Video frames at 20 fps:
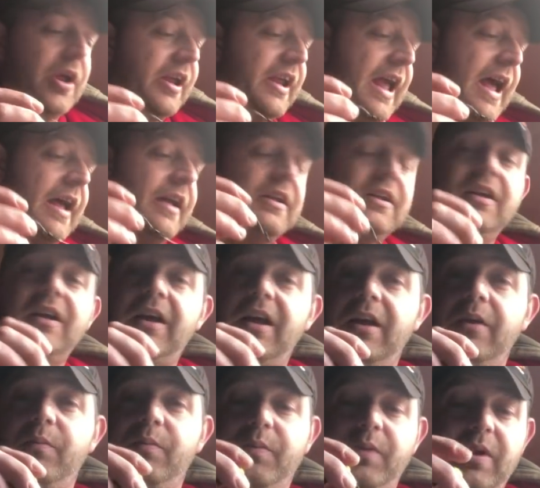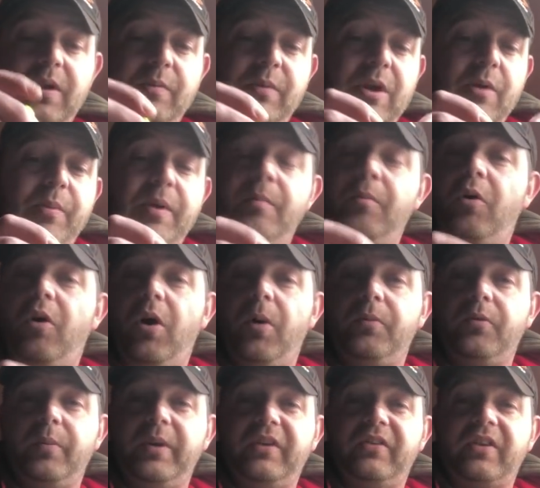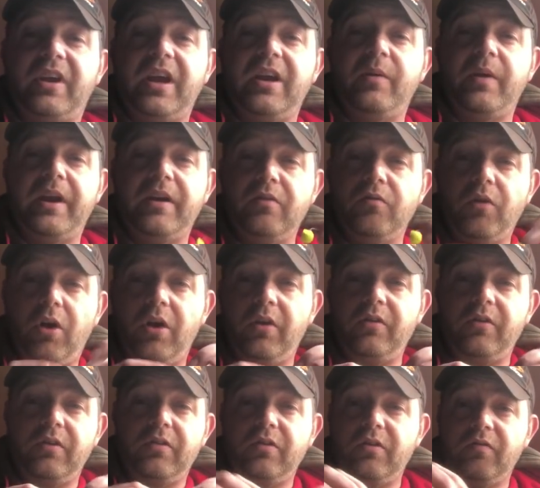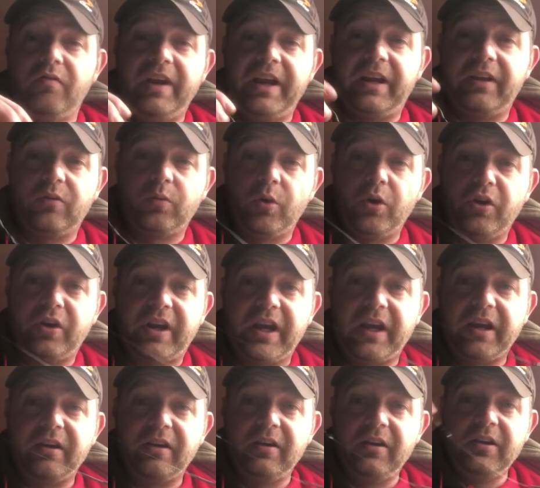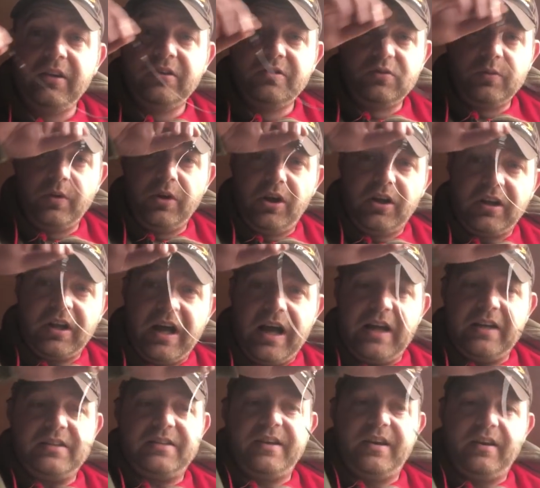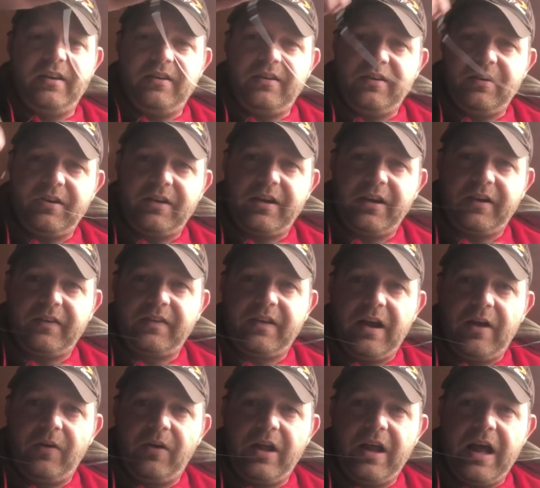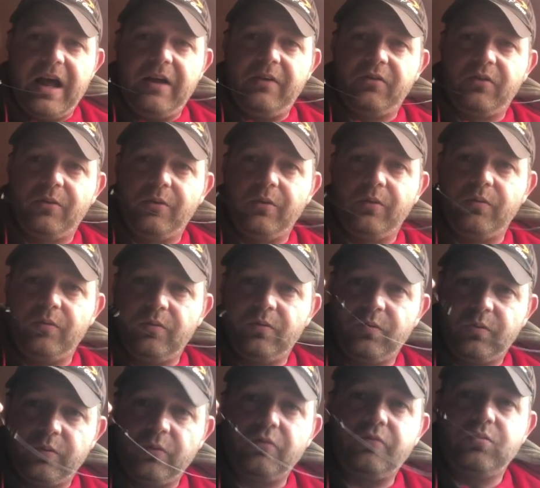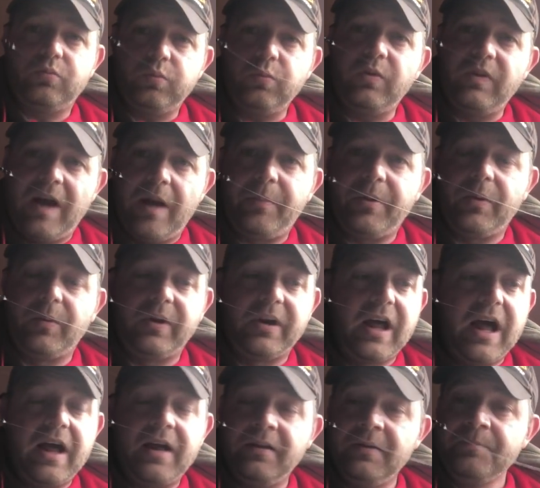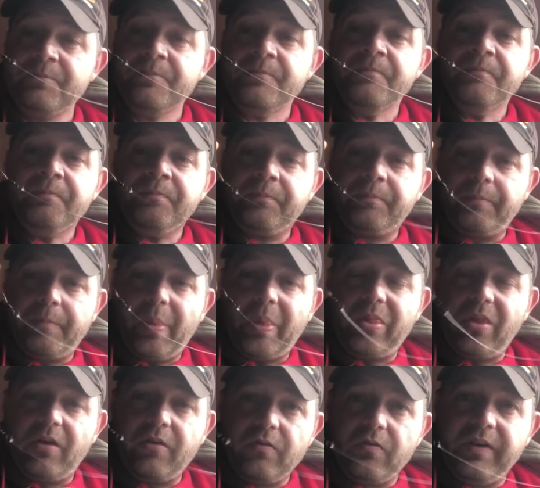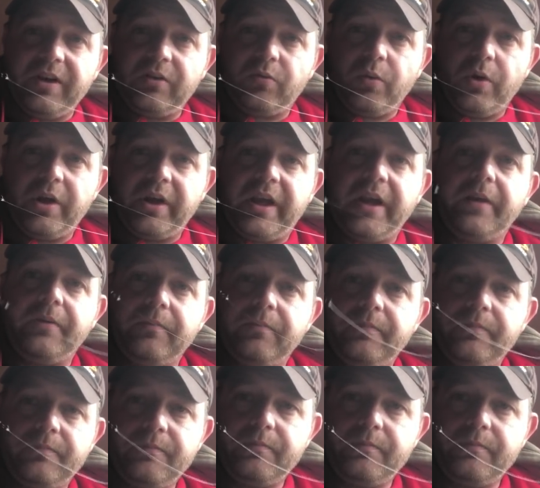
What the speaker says: But yeah, a little bit more optimistic anyway. The rig is working, so we like that. See, it kicks down like that. So we're happy with that. The rig's working.